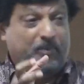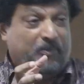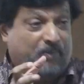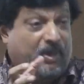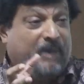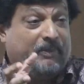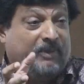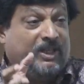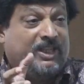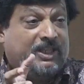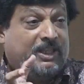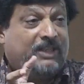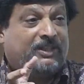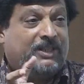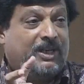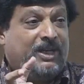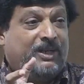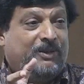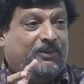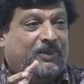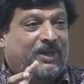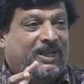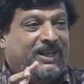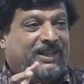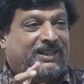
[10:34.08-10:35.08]
people in the
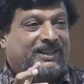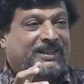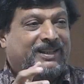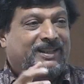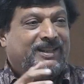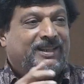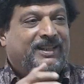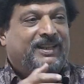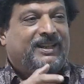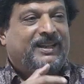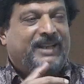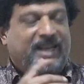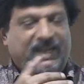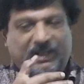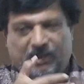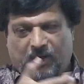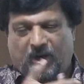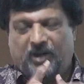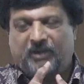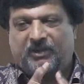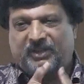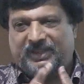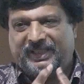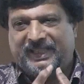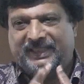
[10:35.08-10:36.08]
third world in
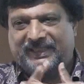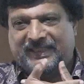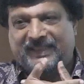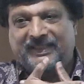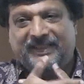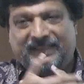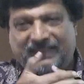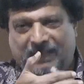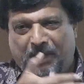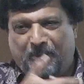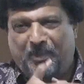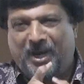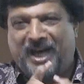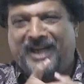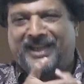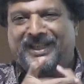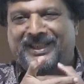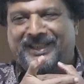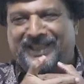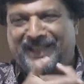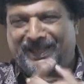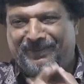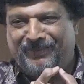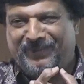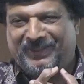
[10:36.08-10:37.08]
conversations
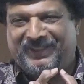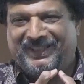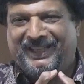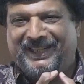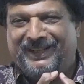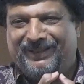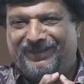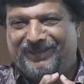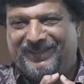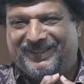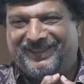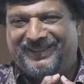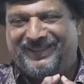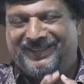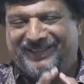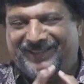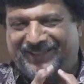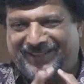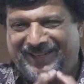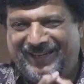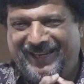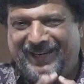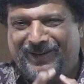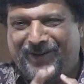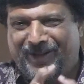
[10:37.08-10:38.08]
among themselves. It's
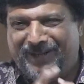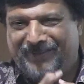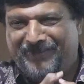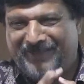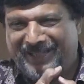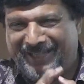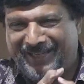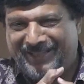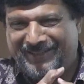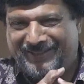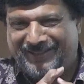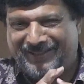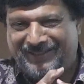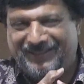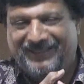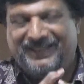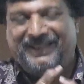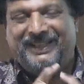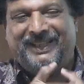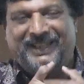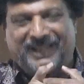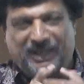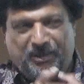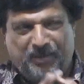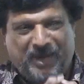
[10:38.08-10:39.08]
a key qualification,
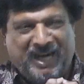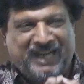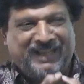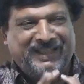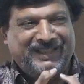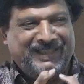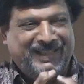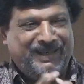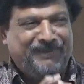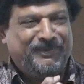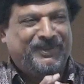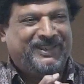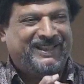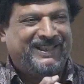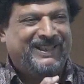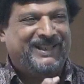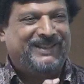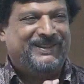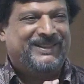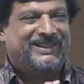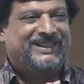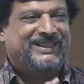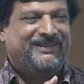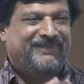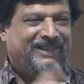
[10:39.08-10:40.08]
among
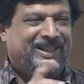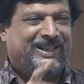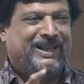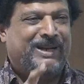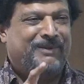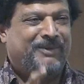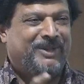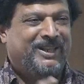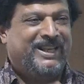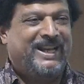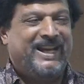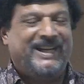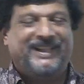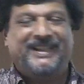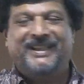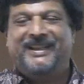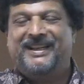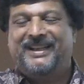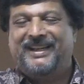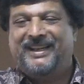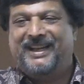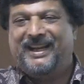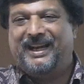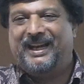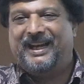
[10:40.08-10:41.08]
themselves. We'll come to
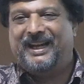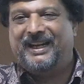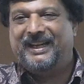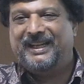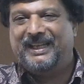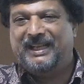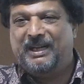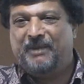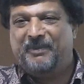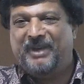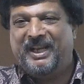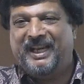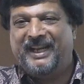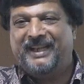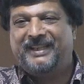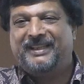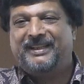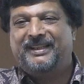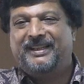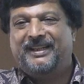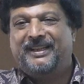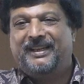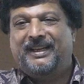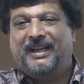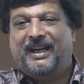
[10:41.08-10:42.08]
that in a
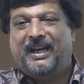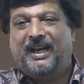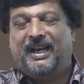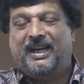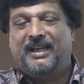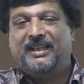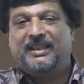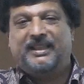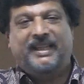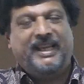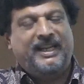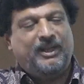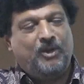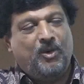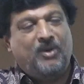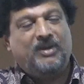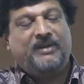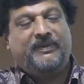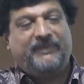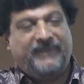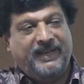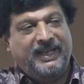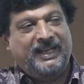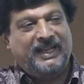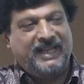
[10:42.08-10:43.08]
minute. They
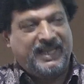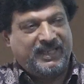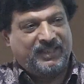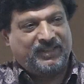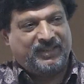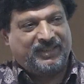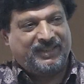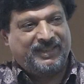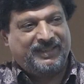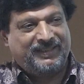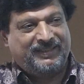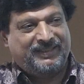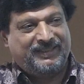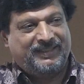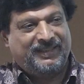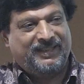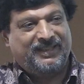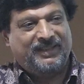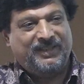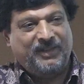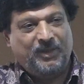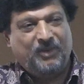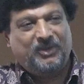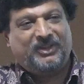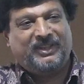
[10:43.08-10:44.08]
don't feel anxious
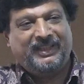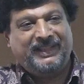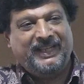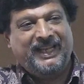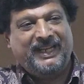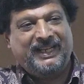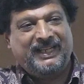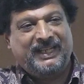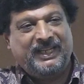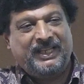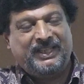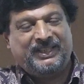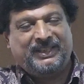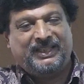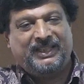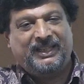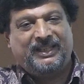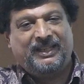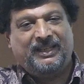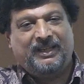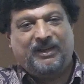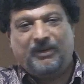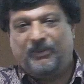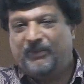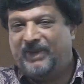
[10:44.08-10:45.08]
using English
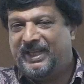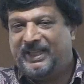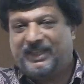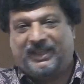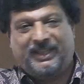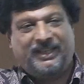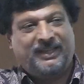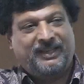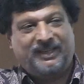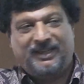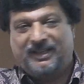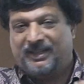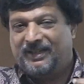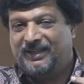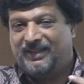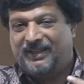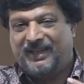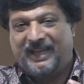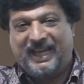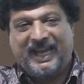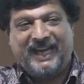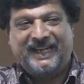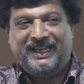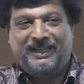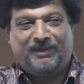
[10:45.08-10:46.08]
with
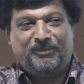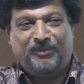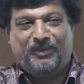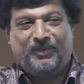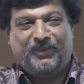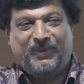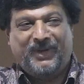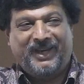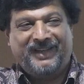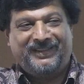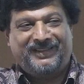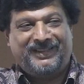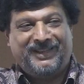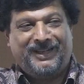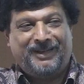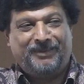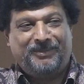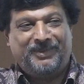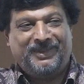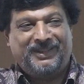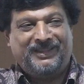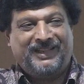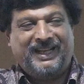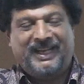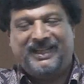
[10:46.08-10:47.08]
Adam, for
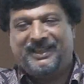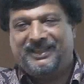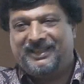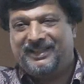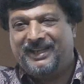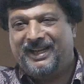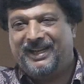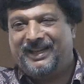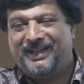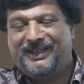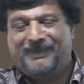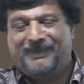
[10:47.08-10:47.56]
example. And